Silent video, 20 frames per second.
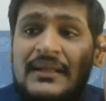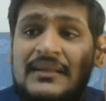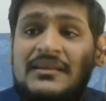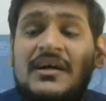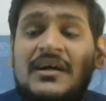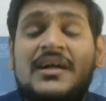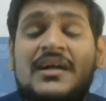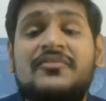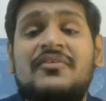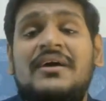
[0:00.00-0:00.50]

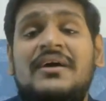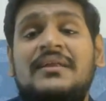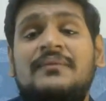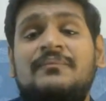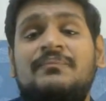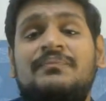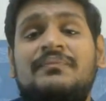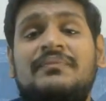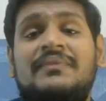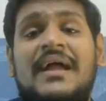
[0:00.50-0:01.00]
Third
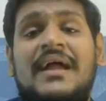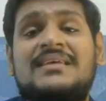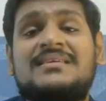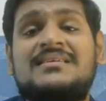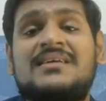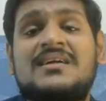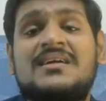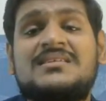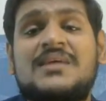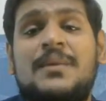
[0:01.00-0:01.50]
one, that is
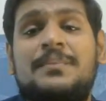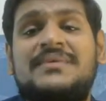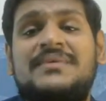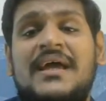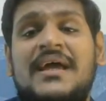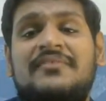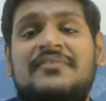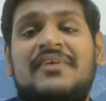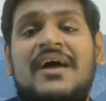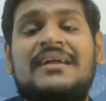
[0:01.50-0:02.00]
third
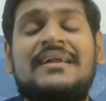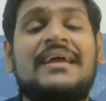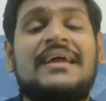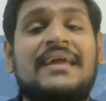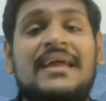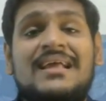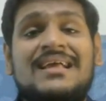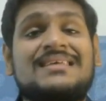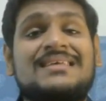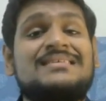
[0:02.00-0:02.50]
subject we are taking,